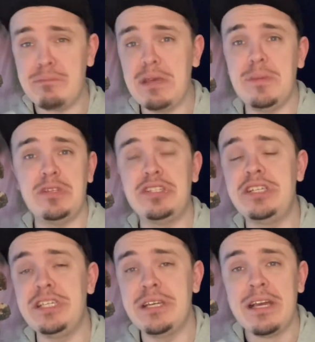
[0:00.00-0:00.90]
Maybe
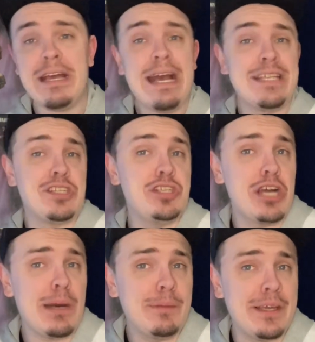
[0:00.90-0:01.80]
she has a
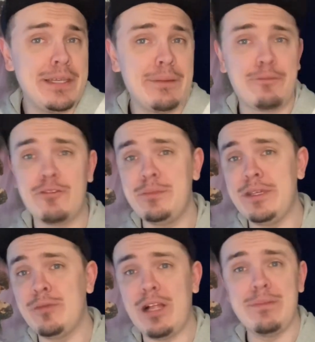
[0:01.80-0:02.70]
job lined up for me
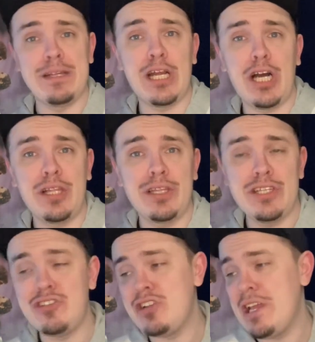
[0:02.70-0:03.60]
while I'm in
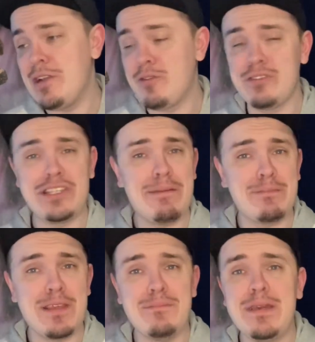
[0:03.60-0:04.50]
college or
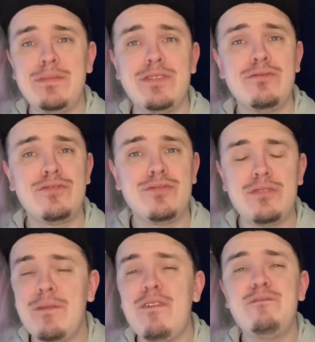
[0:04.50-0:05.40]
something. Maybe there's
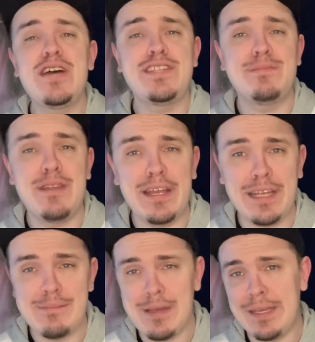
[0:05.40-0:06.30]
an investment I
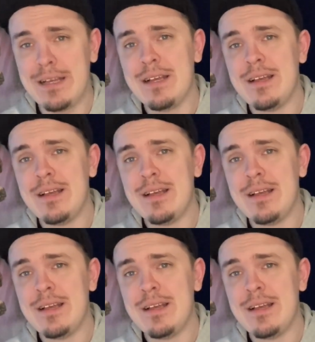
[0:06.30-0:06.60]
can make.